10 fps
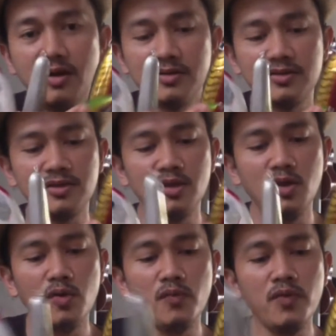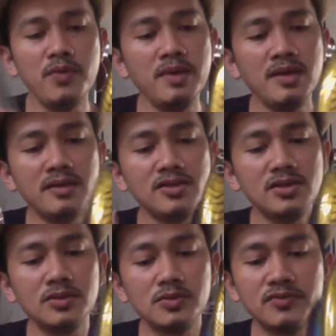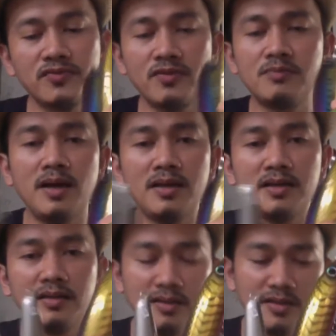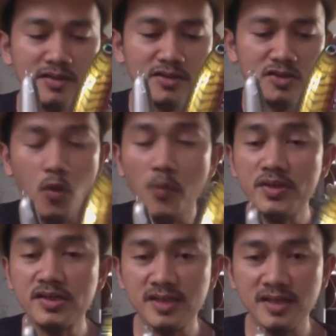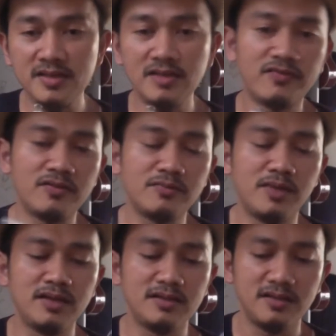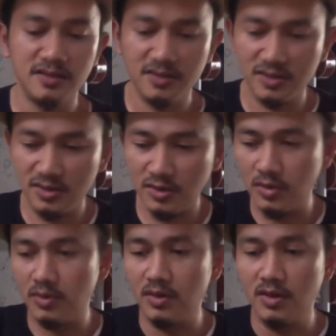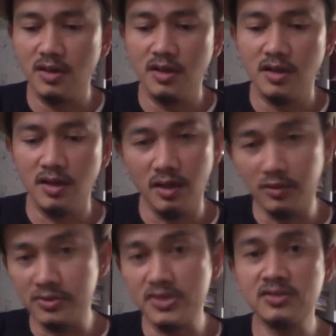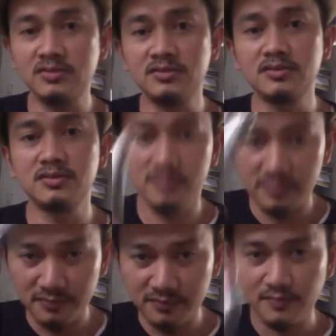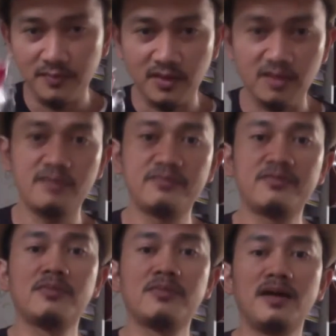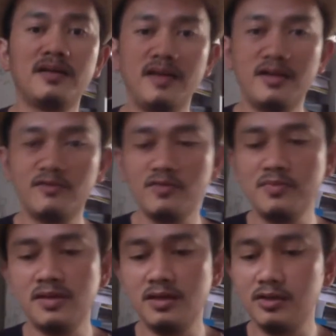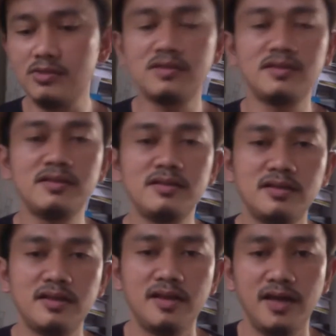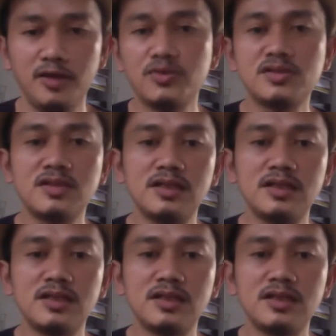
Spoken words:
So we make these lures from Bali. So we send it from Bali. So original come from Bali, and we made it locally, and we sell